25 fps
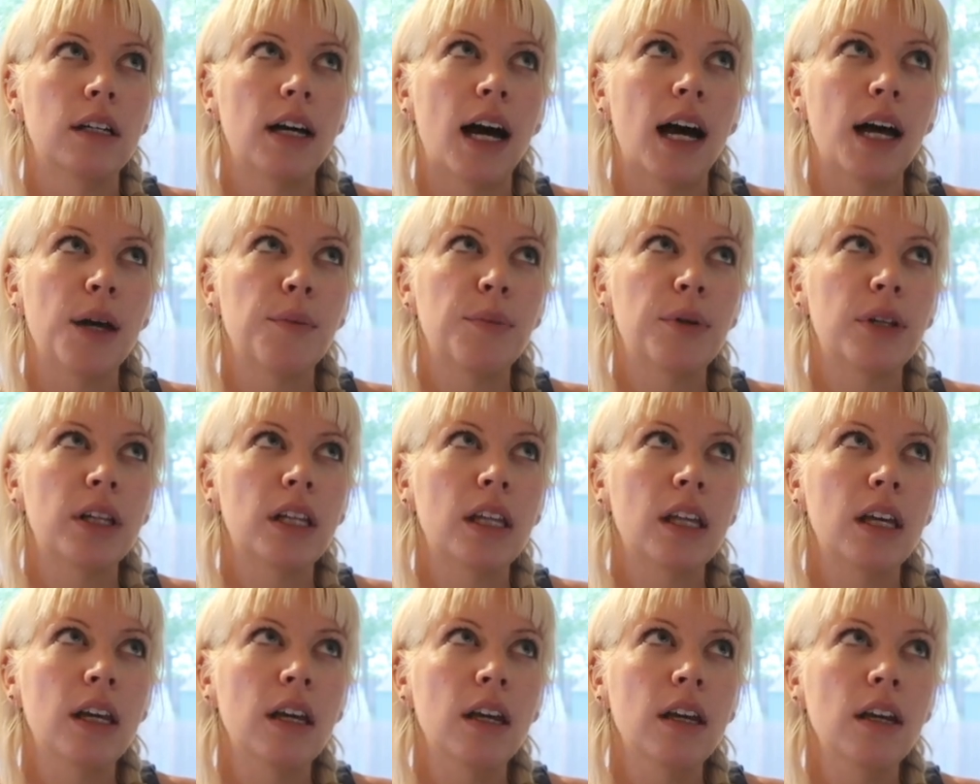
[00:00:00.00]
I
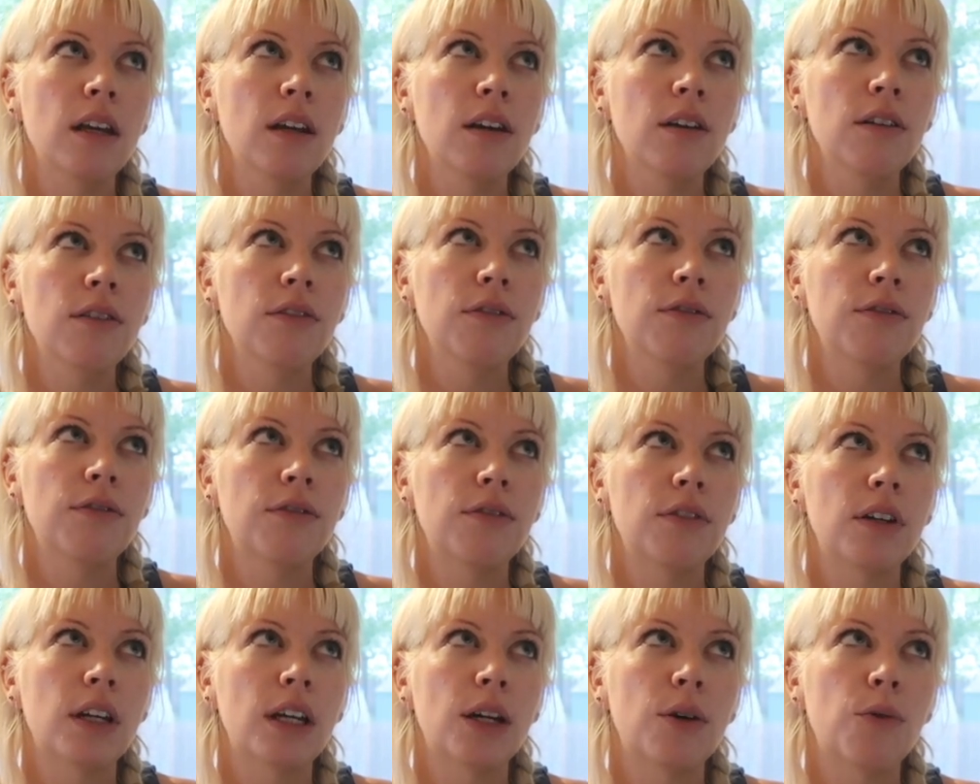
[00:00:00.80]
believe
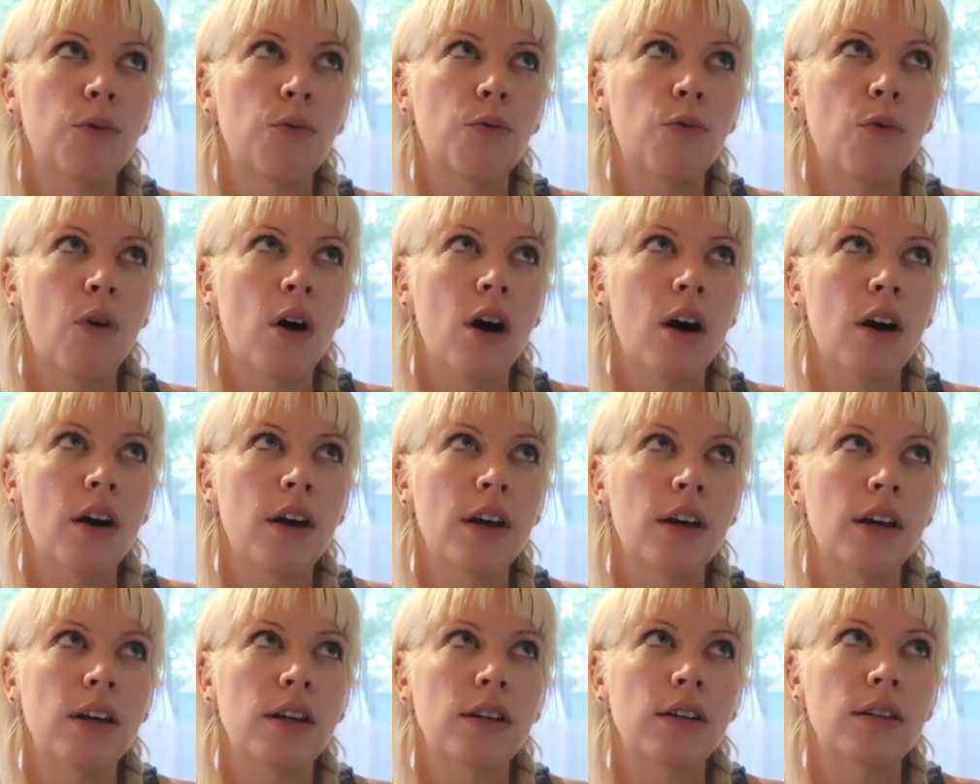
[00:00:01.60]
it
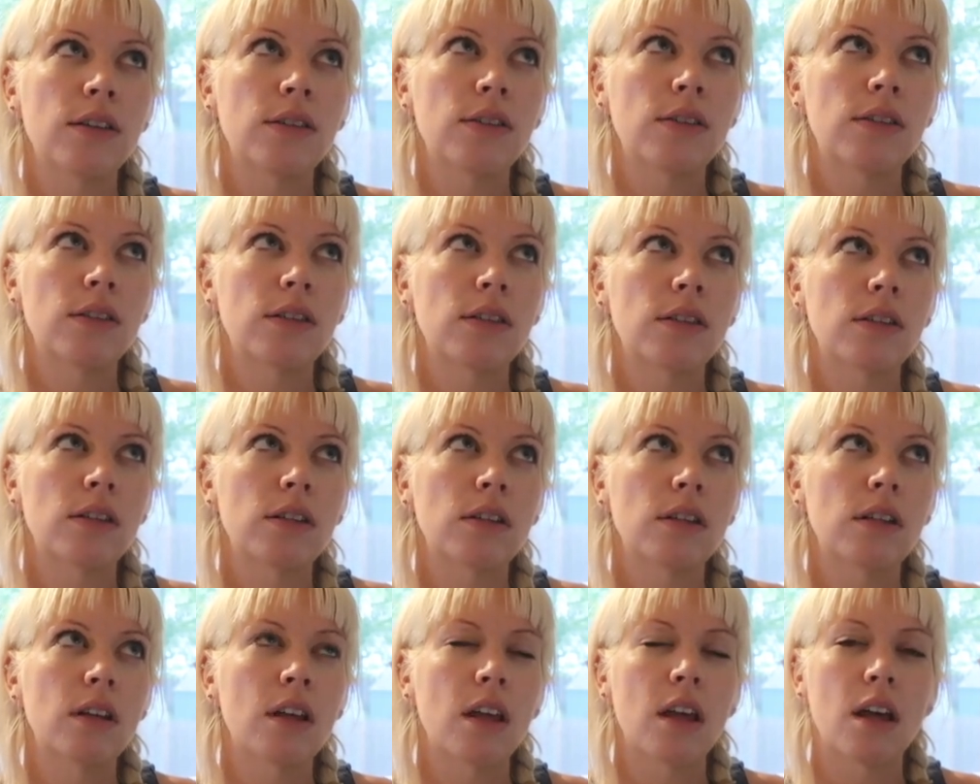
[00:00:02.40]

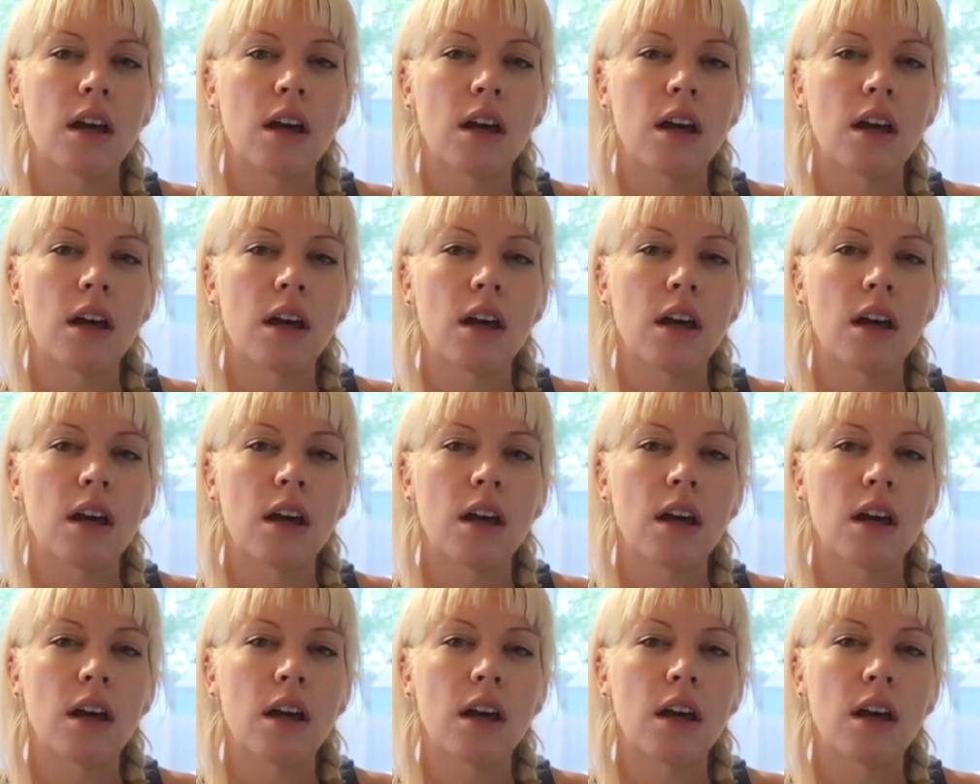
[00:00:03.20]
was